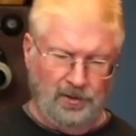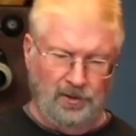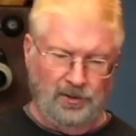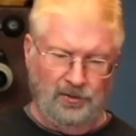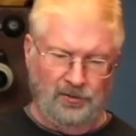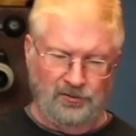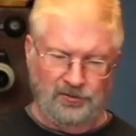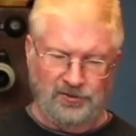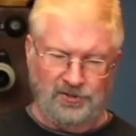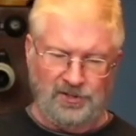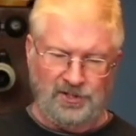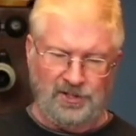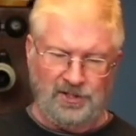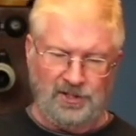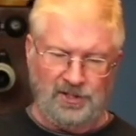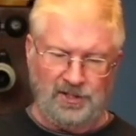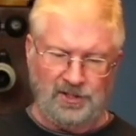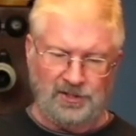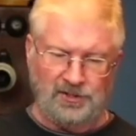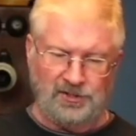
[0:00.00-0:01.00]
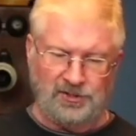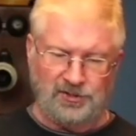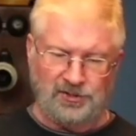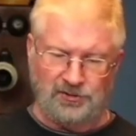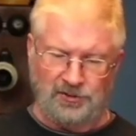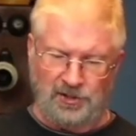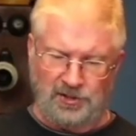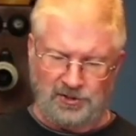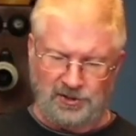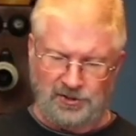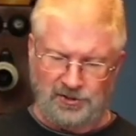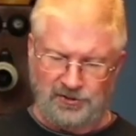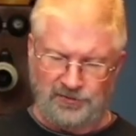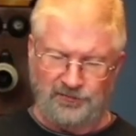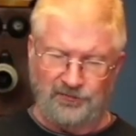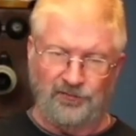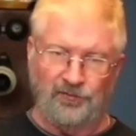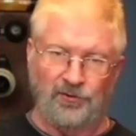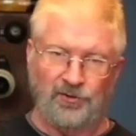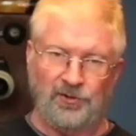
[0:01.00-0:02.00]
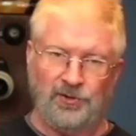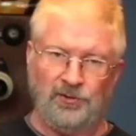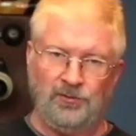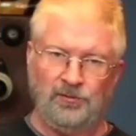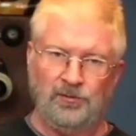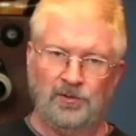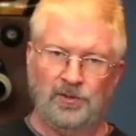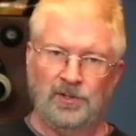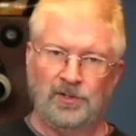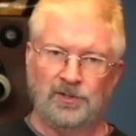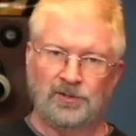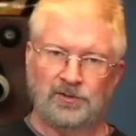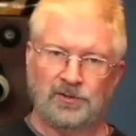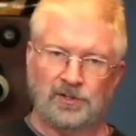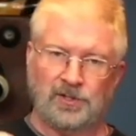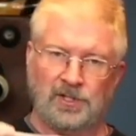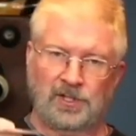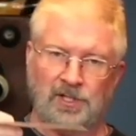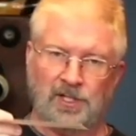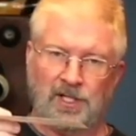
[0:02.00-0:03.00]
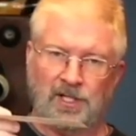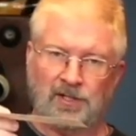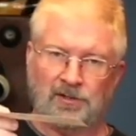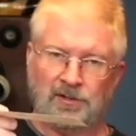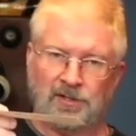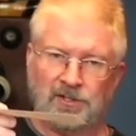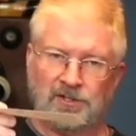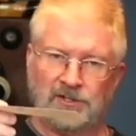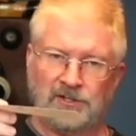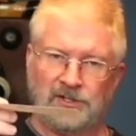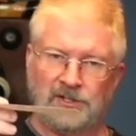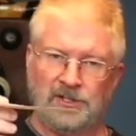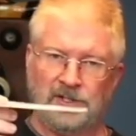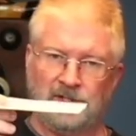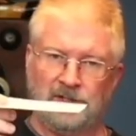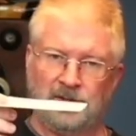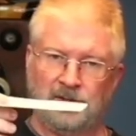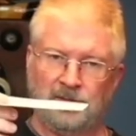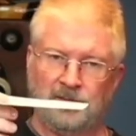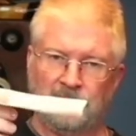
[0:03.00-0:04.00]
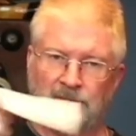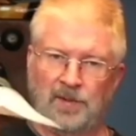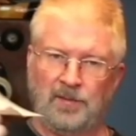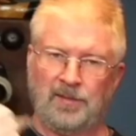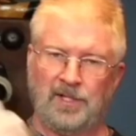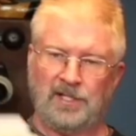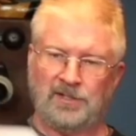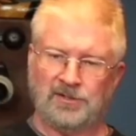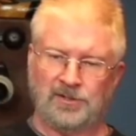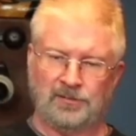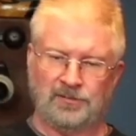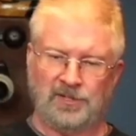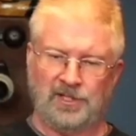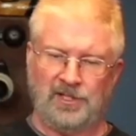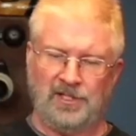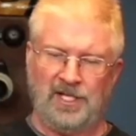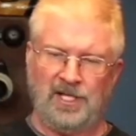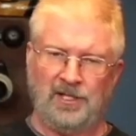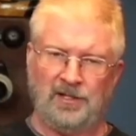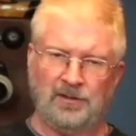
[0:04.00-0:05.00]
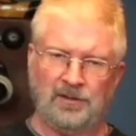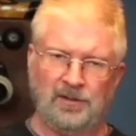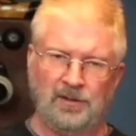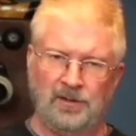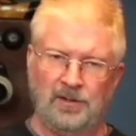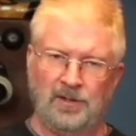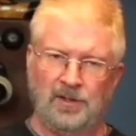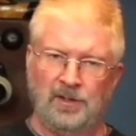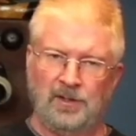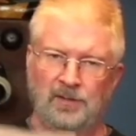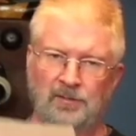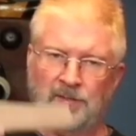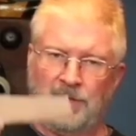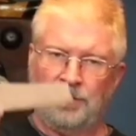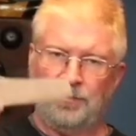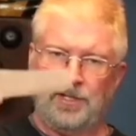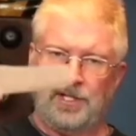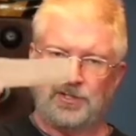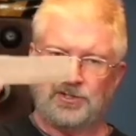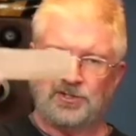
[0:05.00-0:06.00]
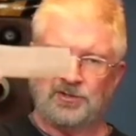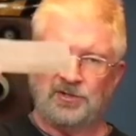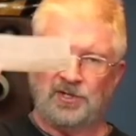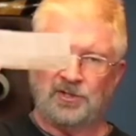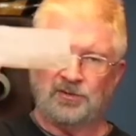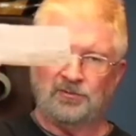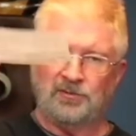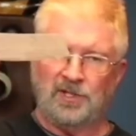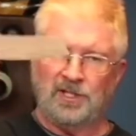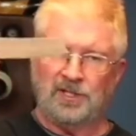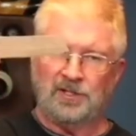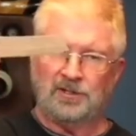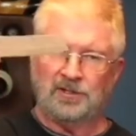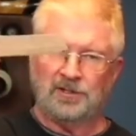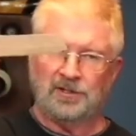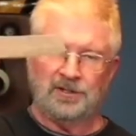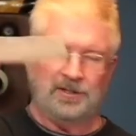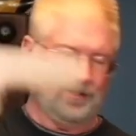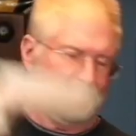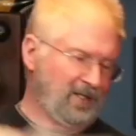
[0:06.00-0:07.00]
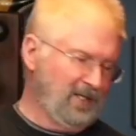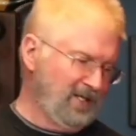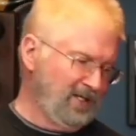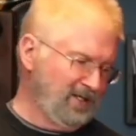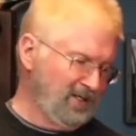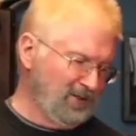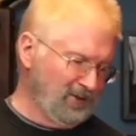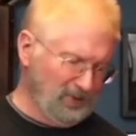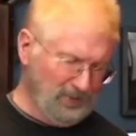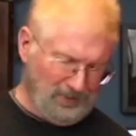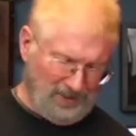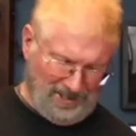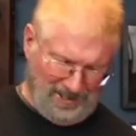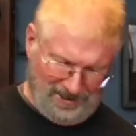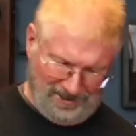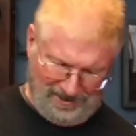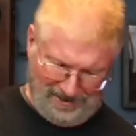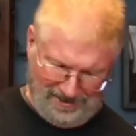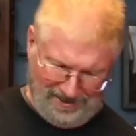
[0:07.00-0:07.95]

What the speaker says: Here's the instructions for you, so you can kind of like see. Maybe that's upside down. Maybe that's the correct way. Either way.